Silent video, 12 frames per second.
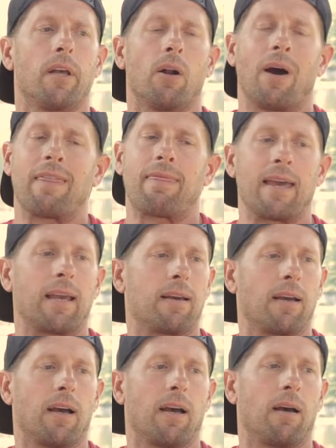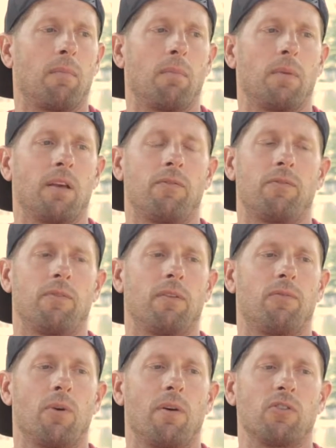You know, I think
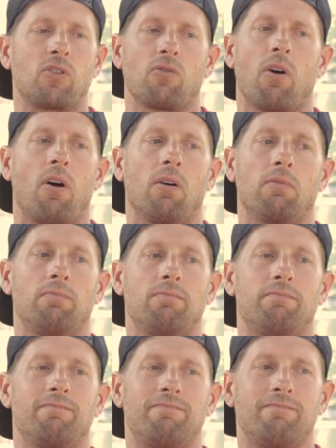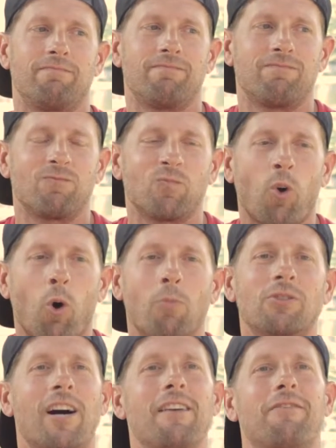if you have a strong
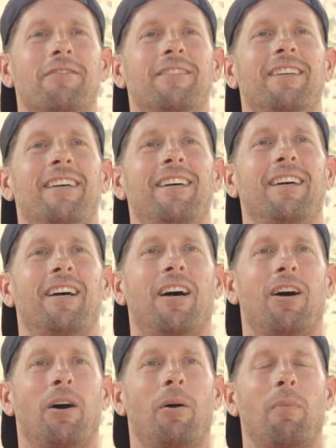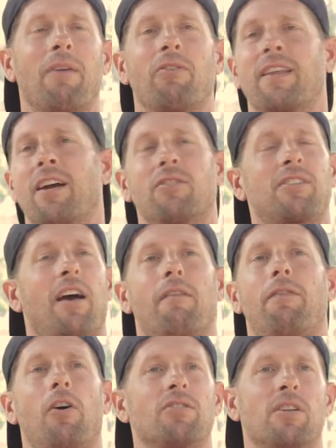home life, everything else kind
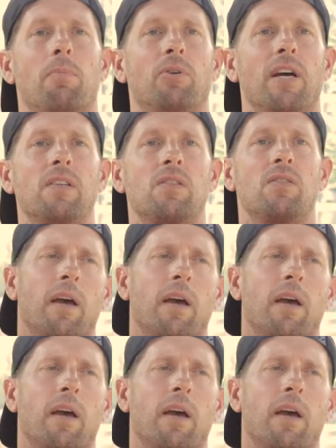of falls into place.